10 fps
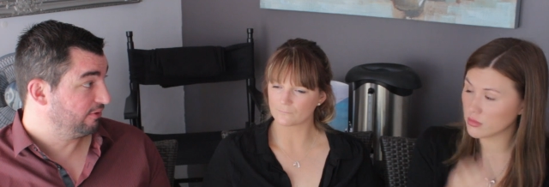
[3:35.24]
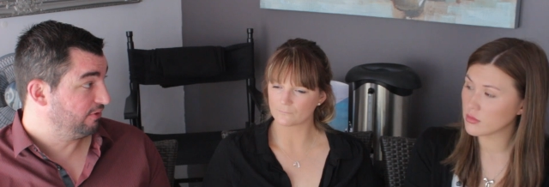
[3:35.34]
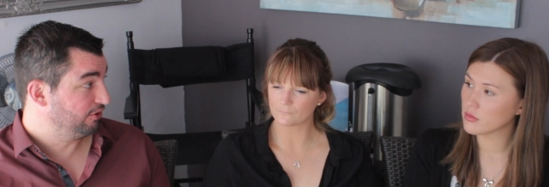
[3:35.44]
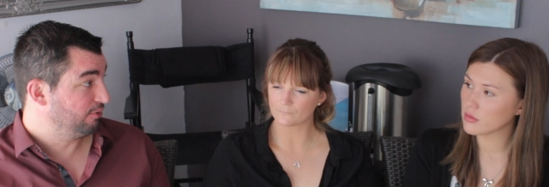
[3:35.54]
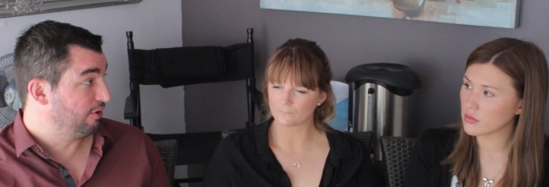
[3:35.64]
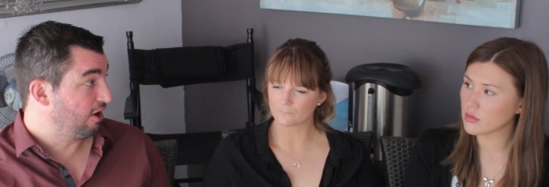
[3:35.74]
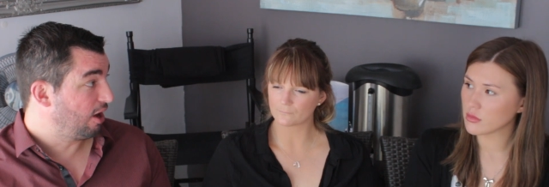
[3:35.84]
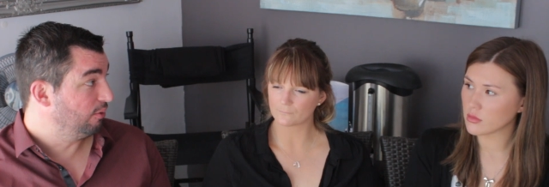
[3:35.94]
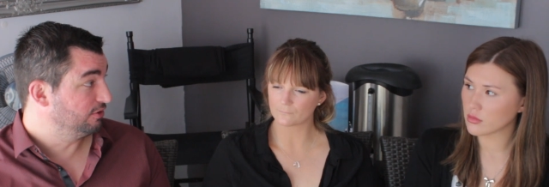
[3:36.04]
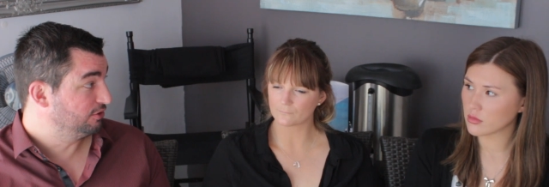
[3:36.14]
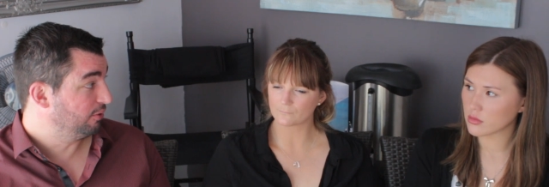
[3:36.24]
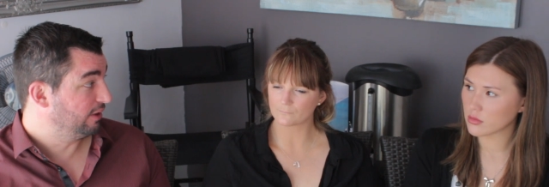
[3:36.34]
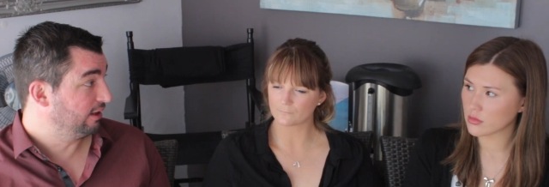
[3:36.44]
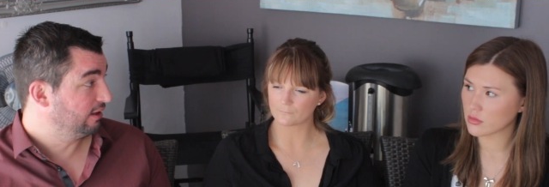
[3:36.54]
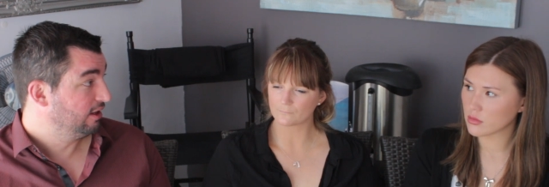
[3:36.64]
Speaker 1: reflect on what I was
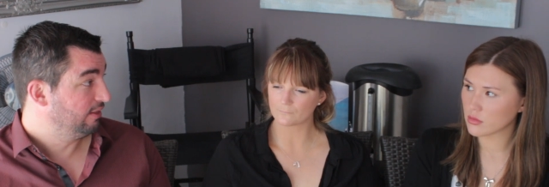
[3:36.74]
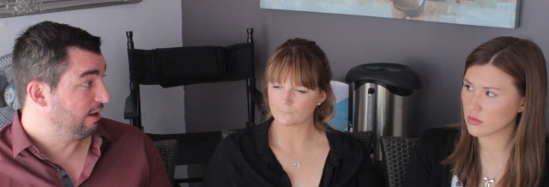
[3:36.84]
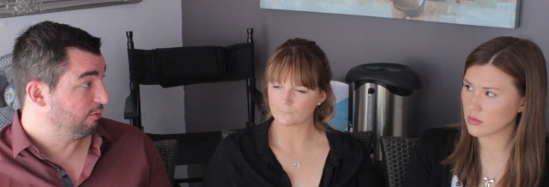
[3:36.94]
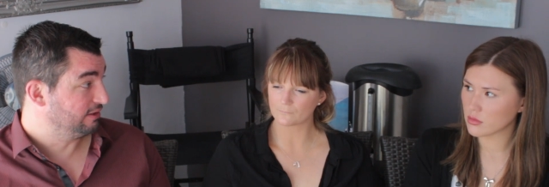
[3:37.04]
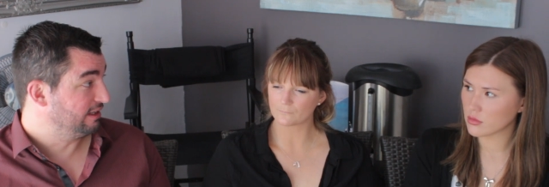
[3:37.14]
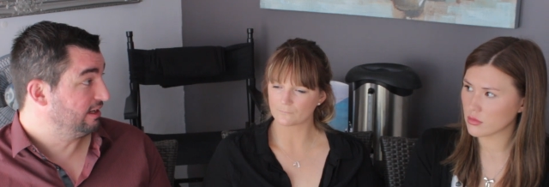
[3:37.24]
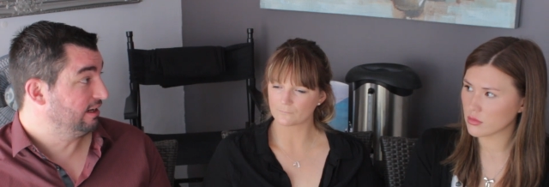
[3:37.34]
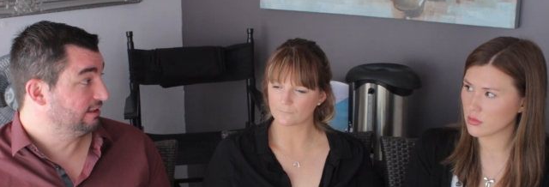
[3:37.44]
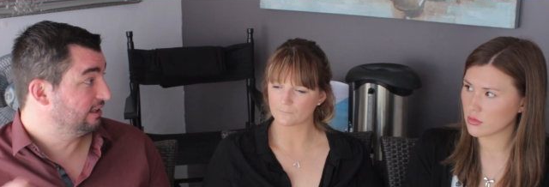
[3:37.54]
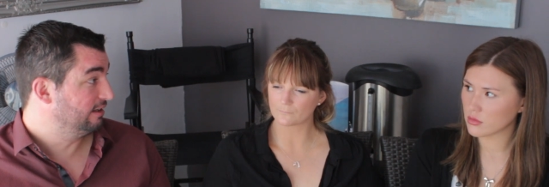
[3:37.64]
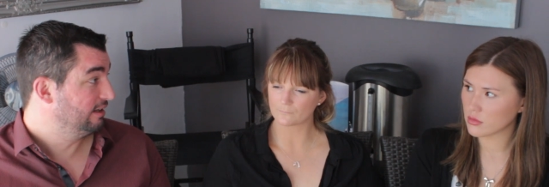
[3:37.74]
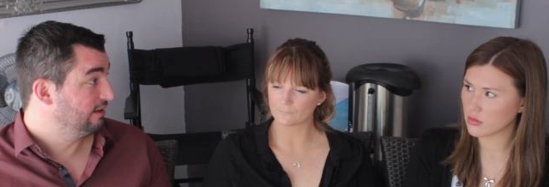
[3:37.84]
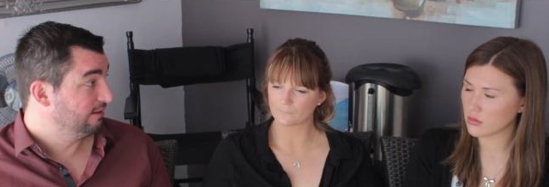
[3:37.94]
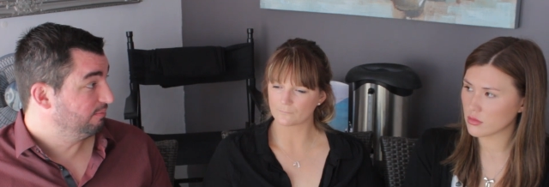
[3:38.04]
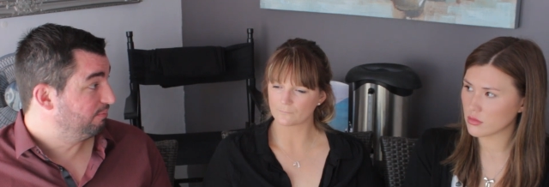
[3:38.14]
doing that was leading to
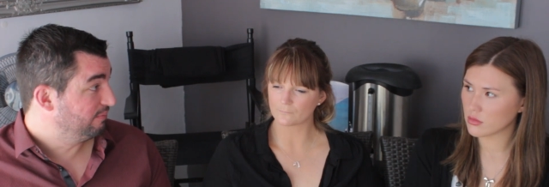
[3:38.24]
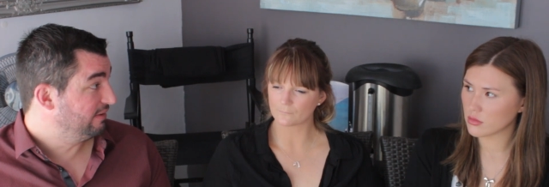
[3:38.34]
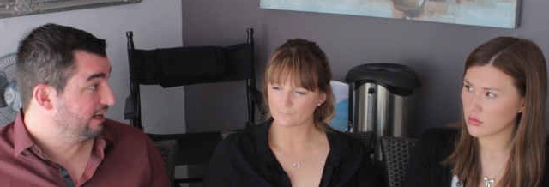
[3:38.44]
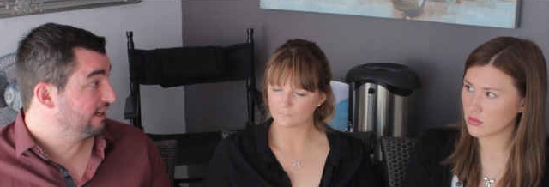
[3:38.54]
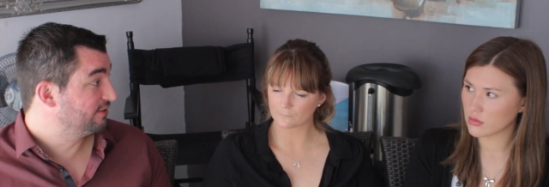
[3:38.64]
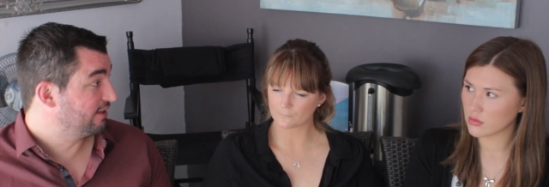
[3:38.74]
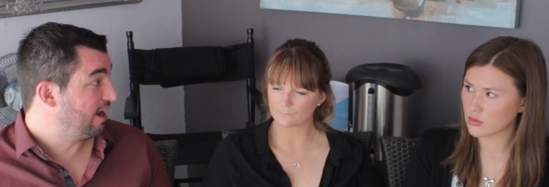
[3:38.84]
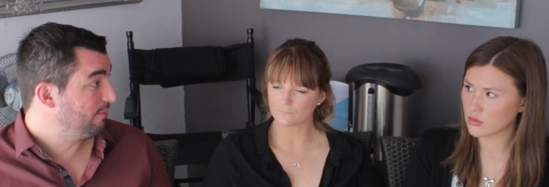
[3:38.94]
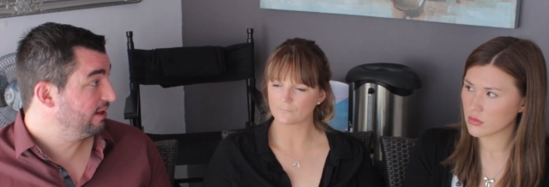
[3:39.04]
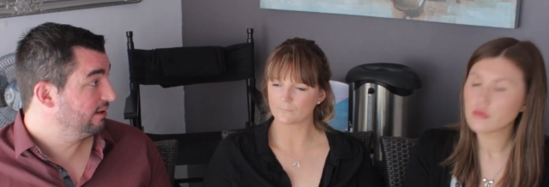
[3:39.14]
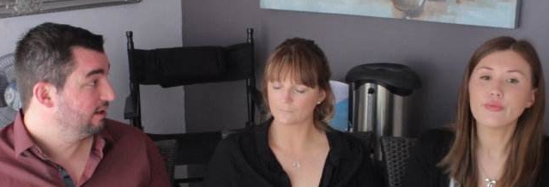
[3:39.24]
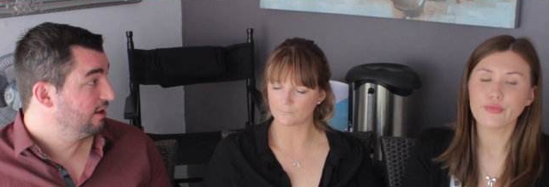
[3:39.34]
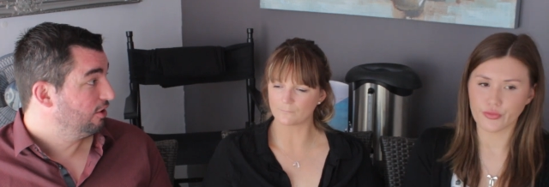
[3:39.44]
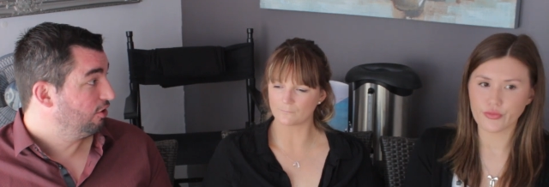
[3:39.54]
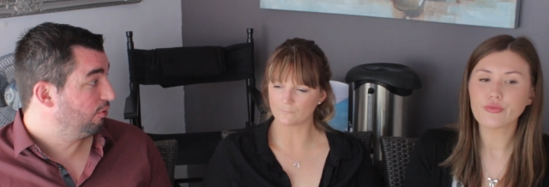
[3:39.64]
negative stuff happening,
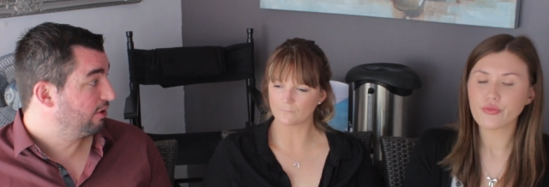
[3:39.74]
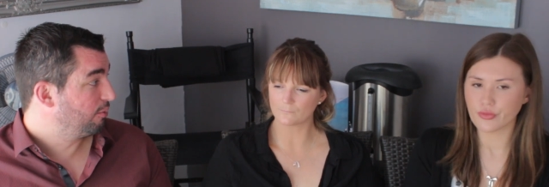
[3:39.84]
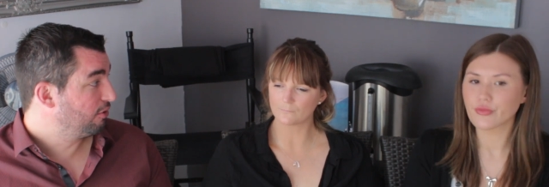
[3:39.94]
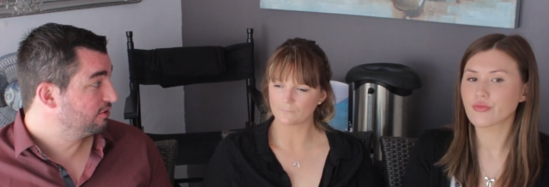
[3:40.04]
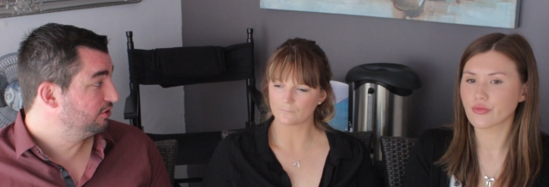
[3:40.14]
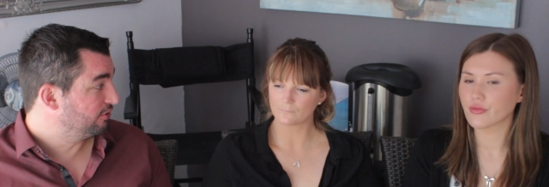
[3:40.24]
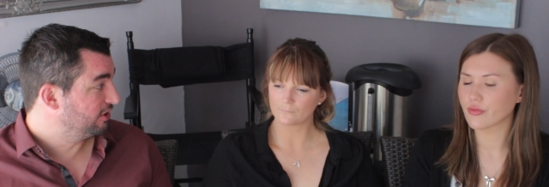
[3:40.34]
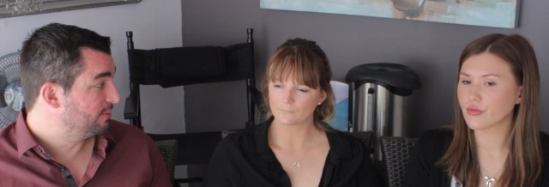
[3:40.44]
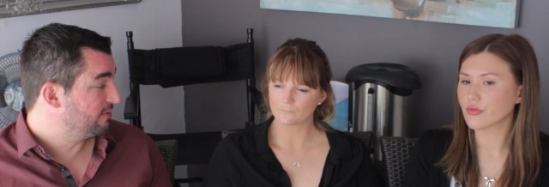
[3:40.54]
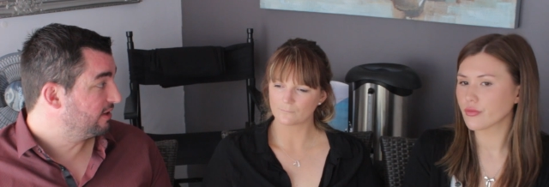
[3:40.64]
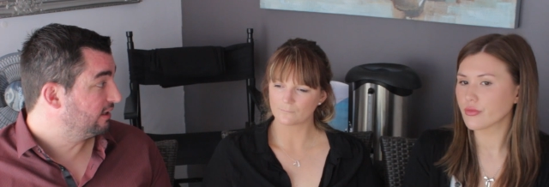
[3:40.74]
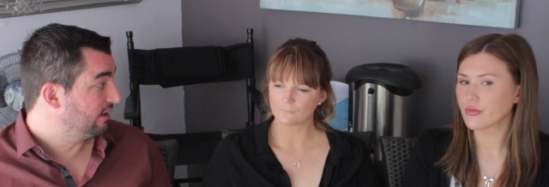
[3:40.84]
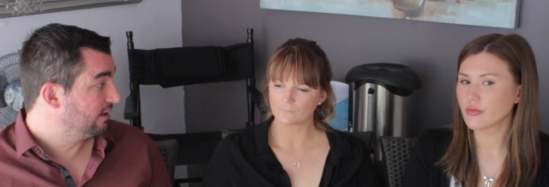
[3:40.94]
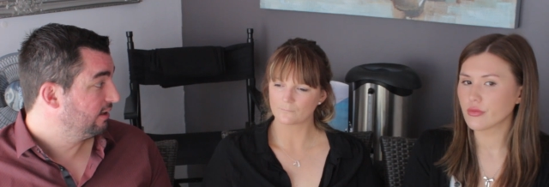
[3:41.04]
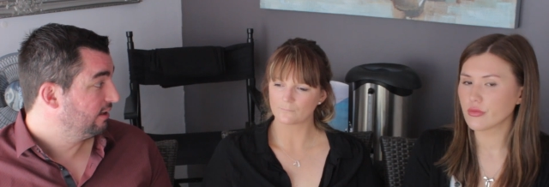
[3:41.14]
mm. or what I wasn't doing to prevent it.